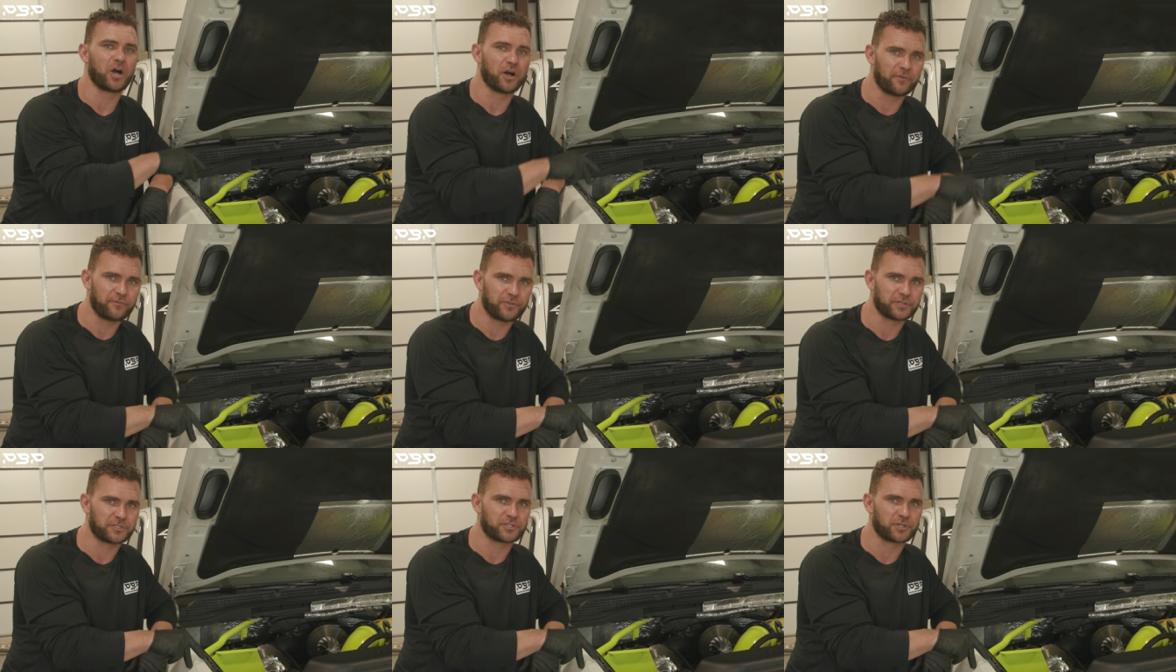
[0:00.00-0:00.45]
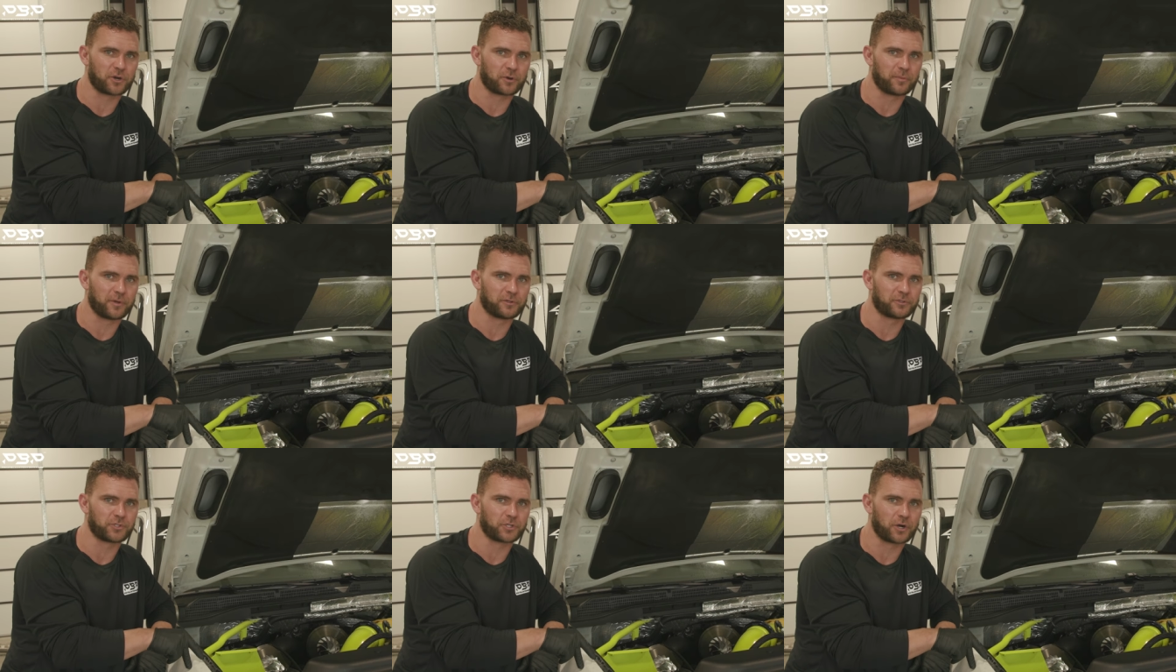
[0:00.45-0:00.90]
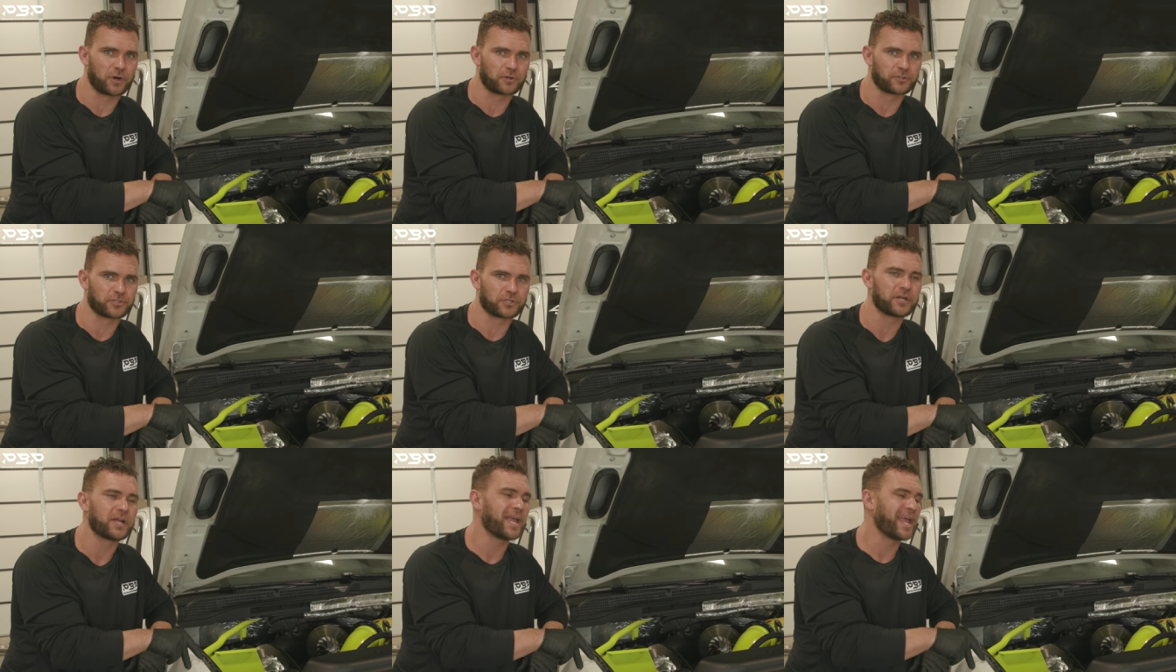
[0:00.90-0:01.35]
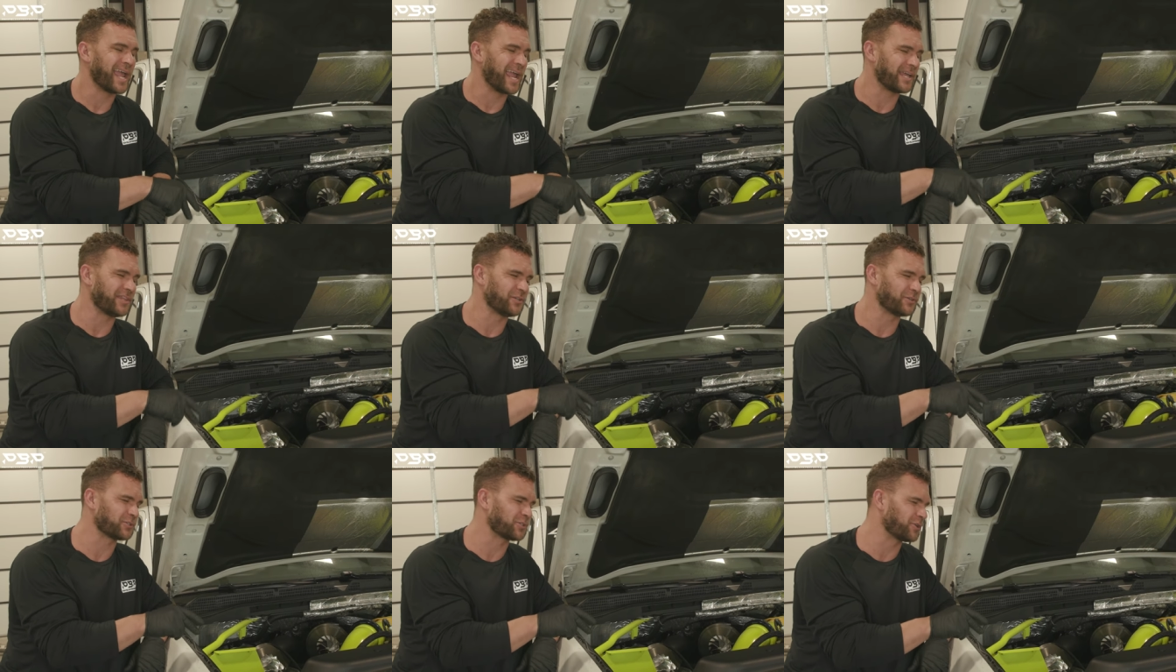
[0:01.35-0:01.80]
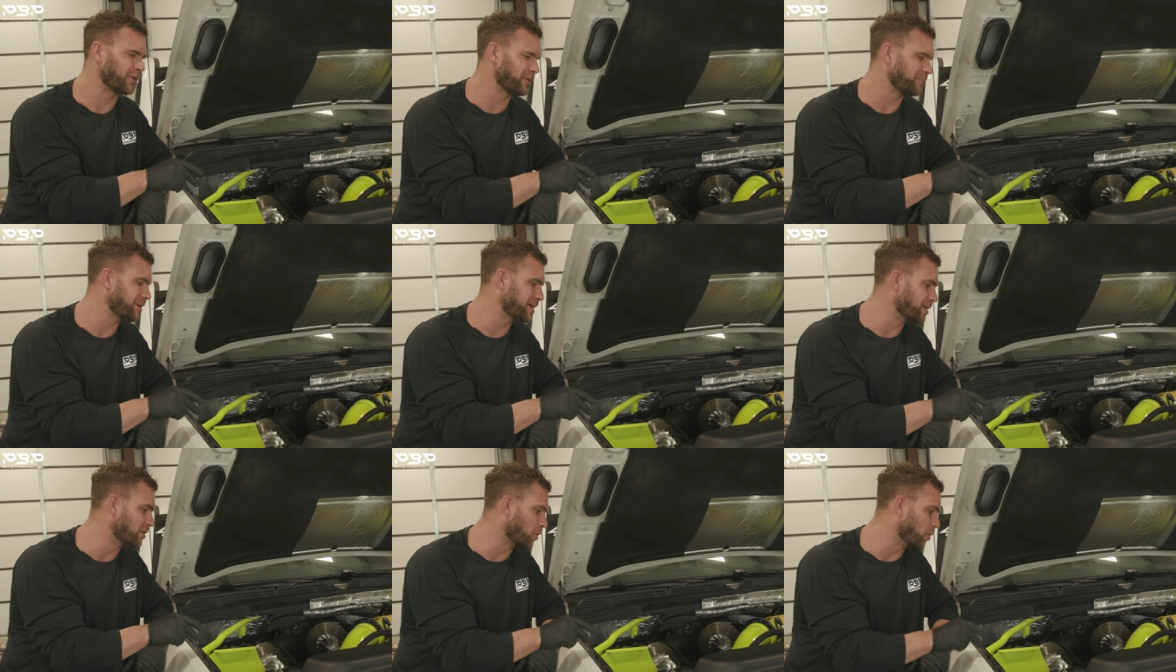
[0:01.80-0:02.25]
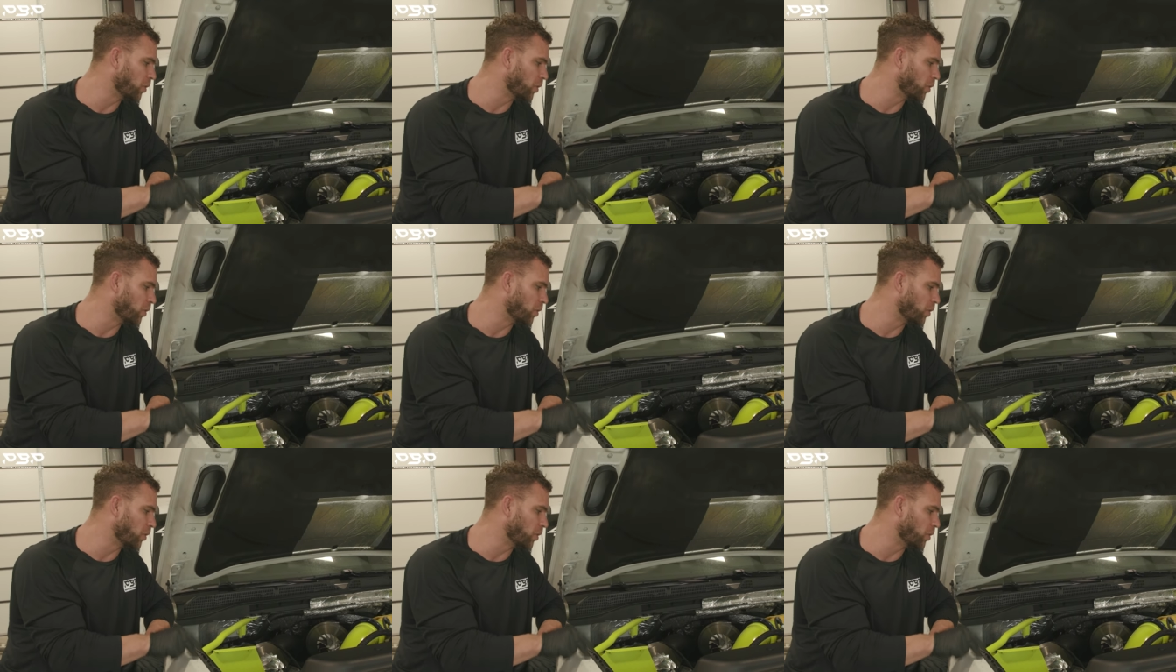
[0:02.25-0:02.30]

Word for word: of the turbocharger, and there's gonna be